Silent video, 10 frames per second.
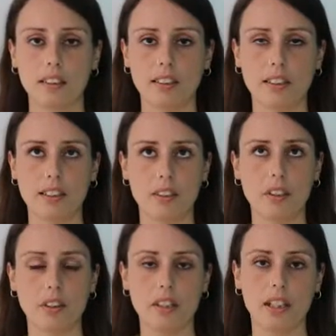And there's
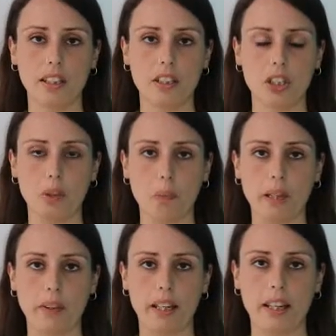nothing I can do
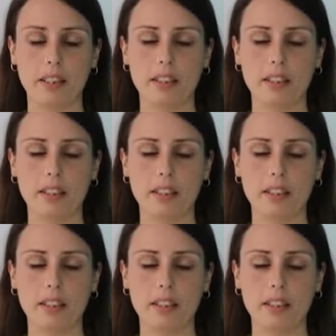about that.